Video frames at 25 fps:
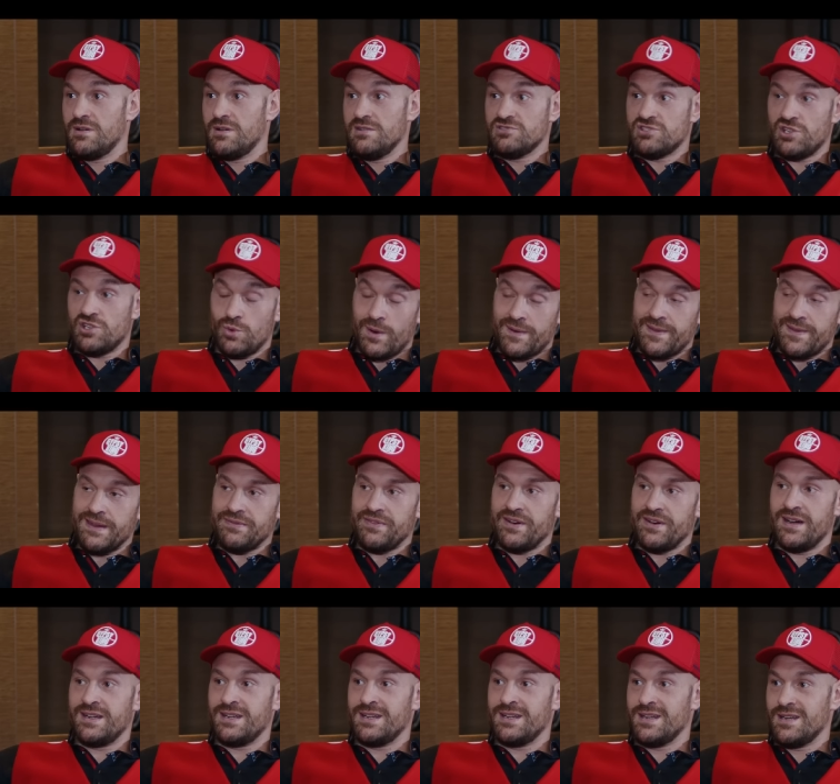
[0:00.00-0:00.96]
to win the
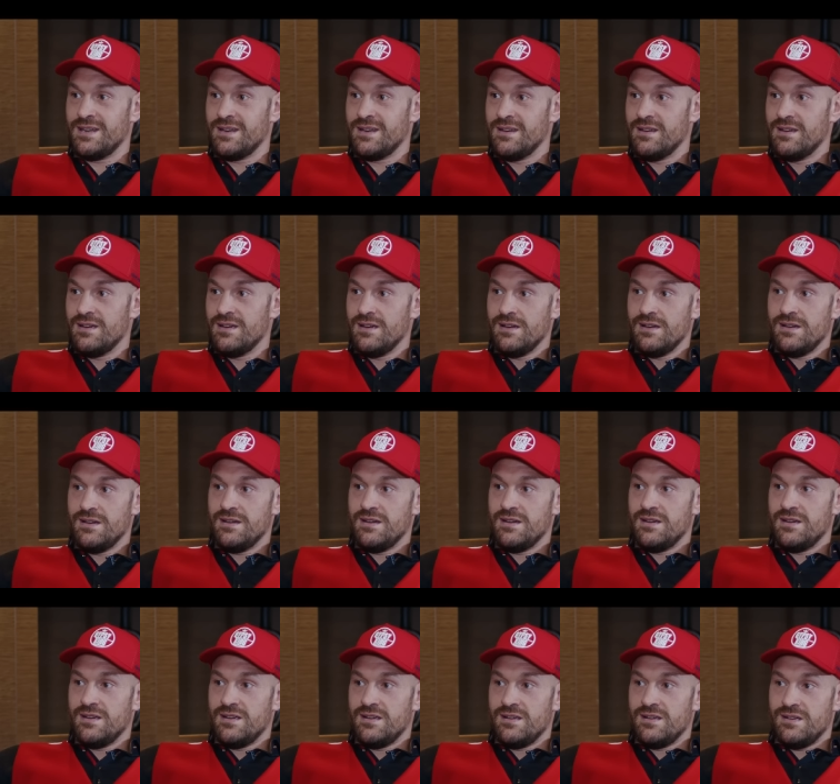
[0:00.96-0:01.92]
fight
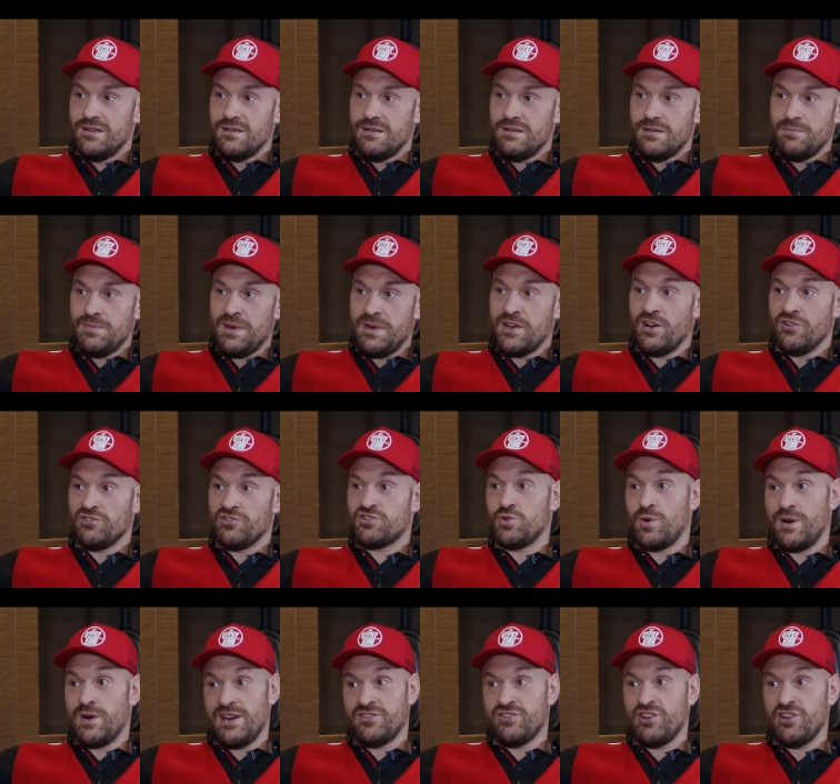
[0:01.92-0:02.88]
because
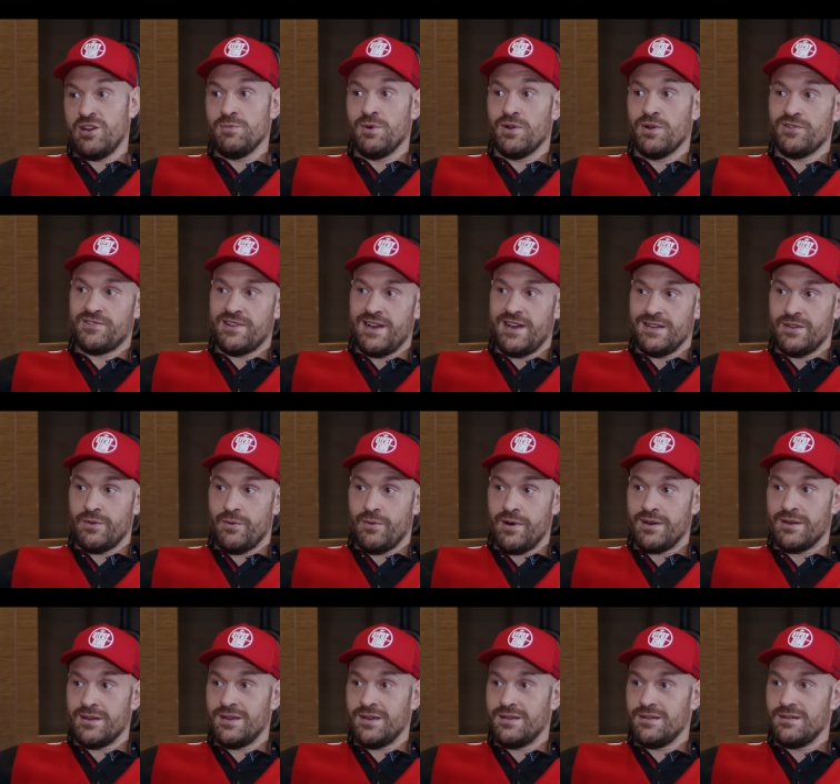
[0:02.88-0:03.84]
22 months out of the
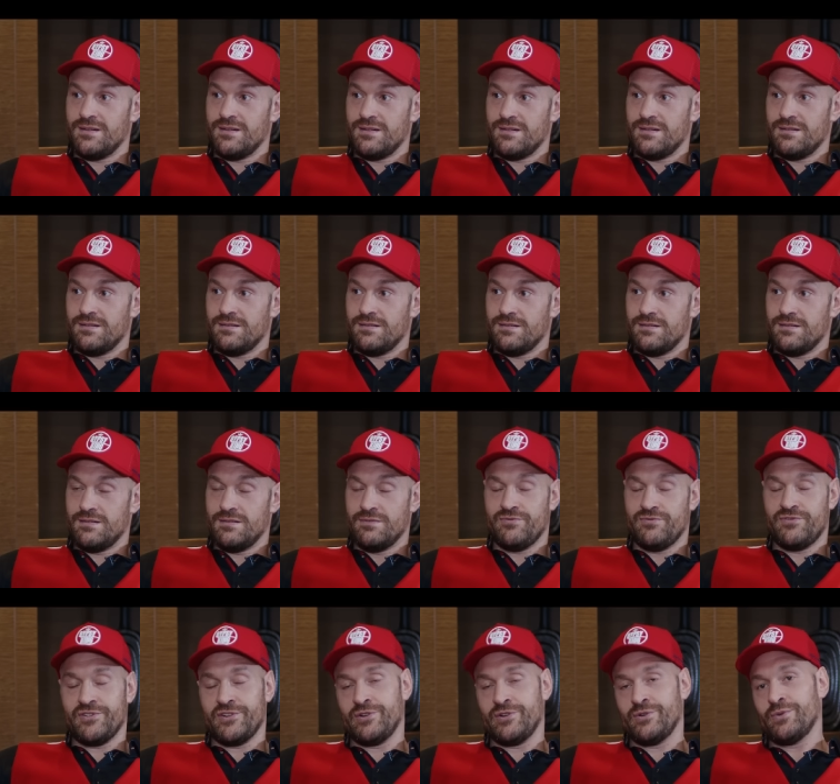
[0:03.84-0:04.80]
ring.
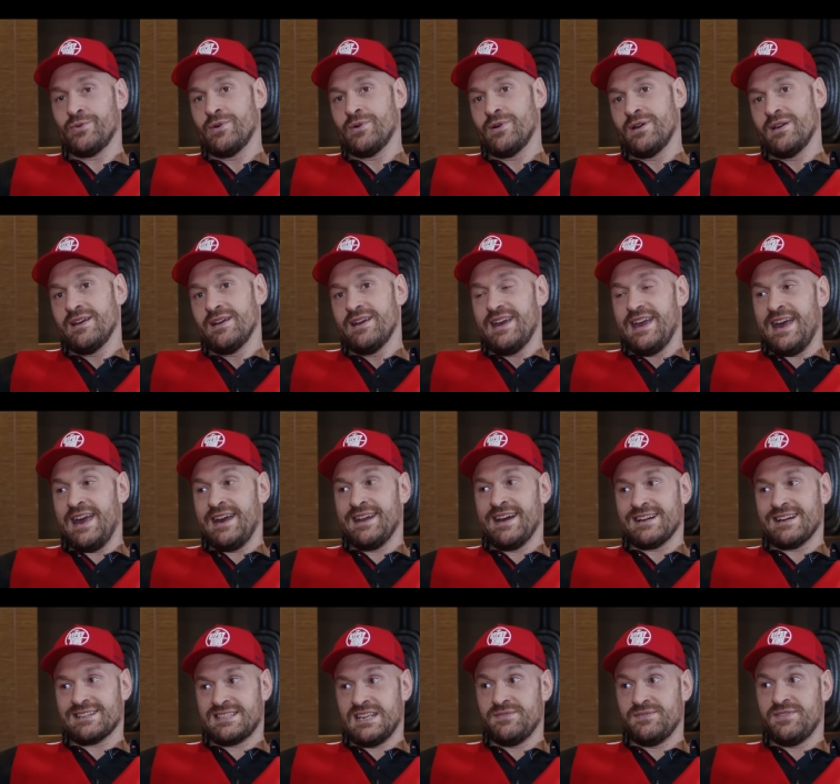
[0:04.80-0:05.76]
So
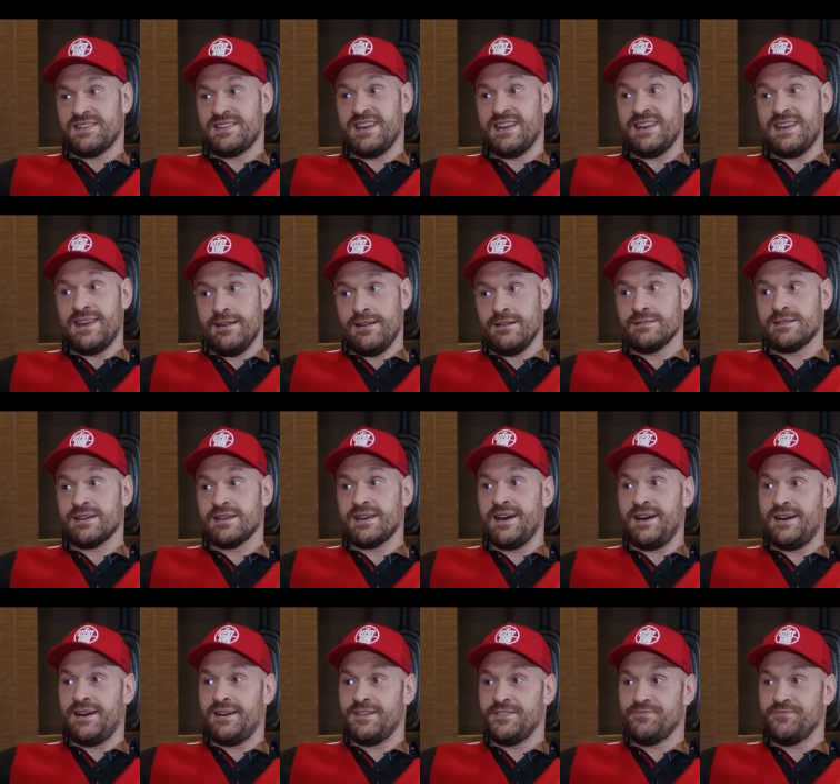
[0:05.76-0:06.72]
inactivity killed the
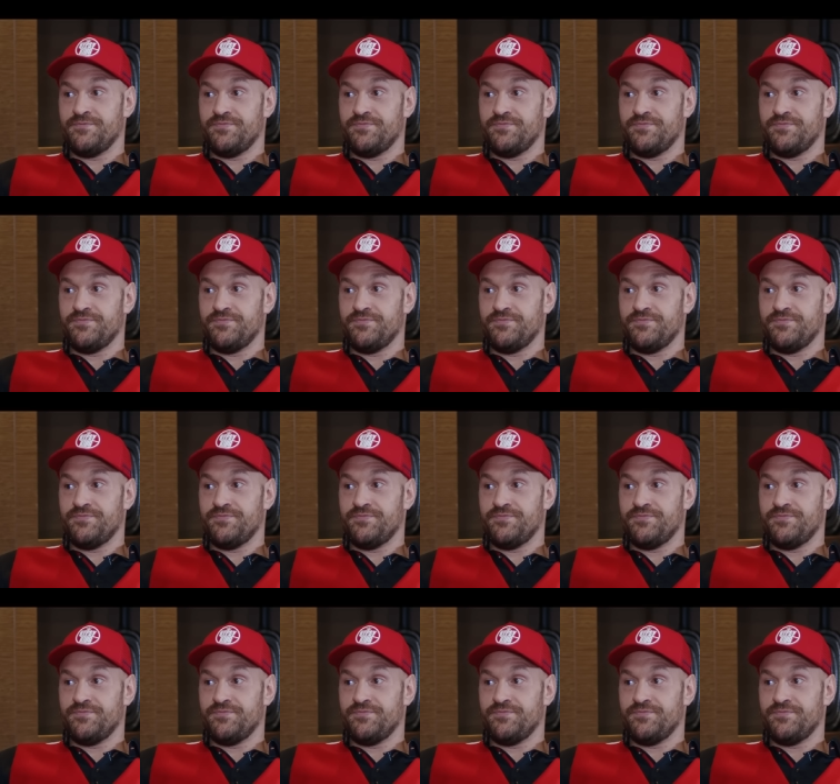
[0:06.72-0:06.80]
cat,